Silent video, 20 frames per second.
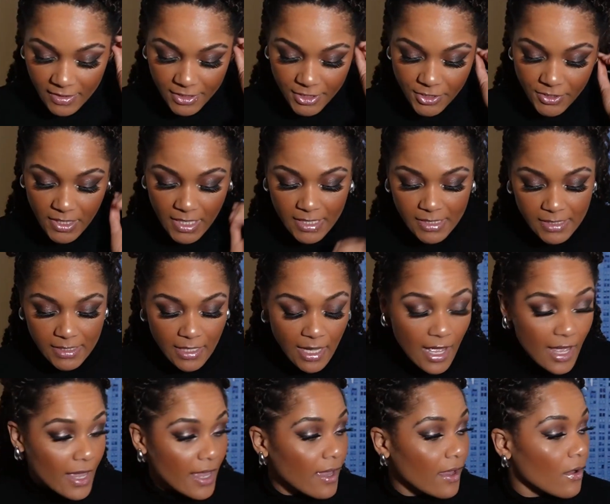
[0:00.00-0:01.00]
this dress
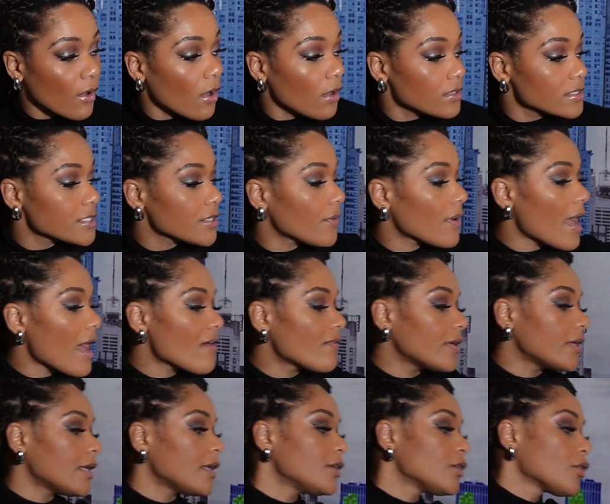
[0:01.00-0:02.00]
I also have
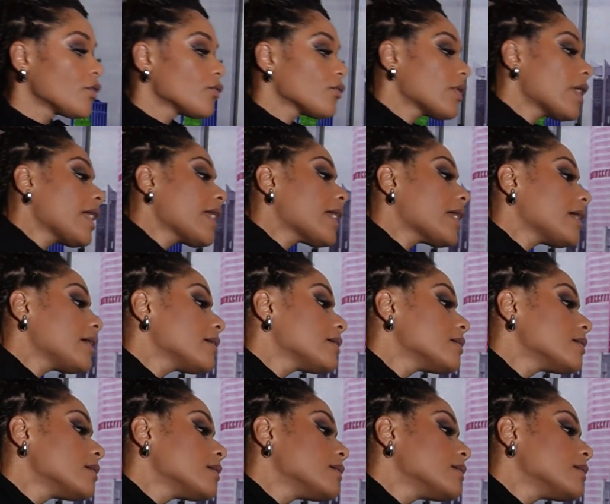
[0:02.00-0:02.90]
it in gray